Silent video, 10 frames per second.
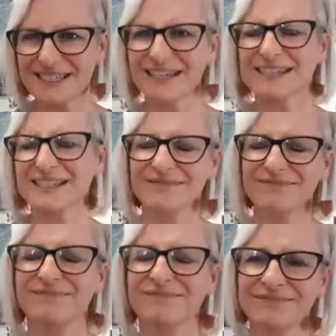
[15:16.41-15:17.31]

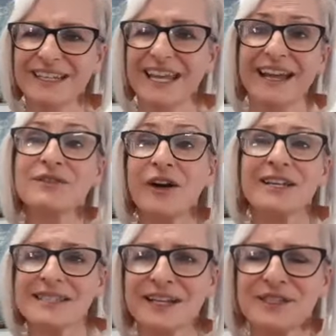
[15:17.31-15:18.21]
it's very
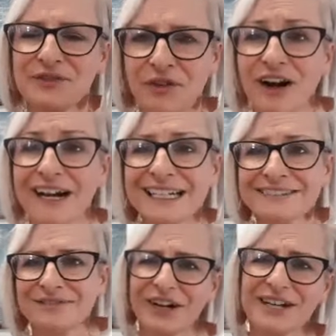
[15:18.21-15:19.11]
satisfying,
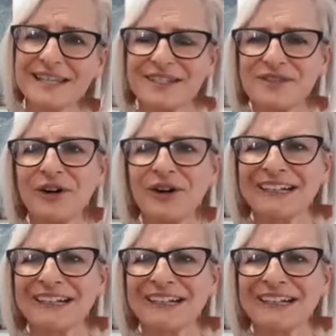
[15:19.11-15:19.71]
very satisfying.